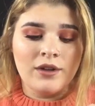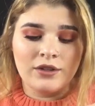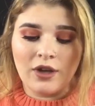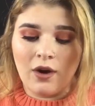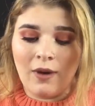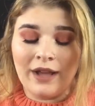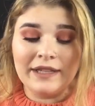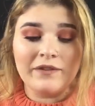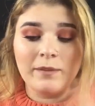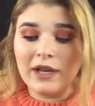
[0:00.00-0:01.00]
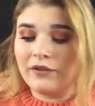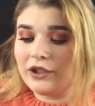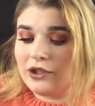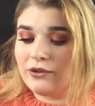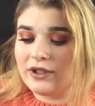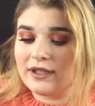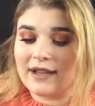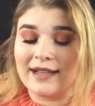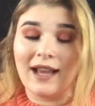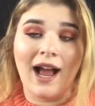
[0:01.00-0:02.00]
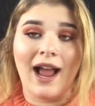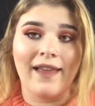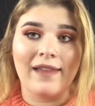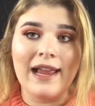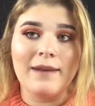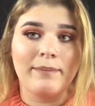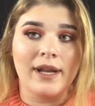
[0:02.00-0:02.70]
so I'll never be able to use this as highlight,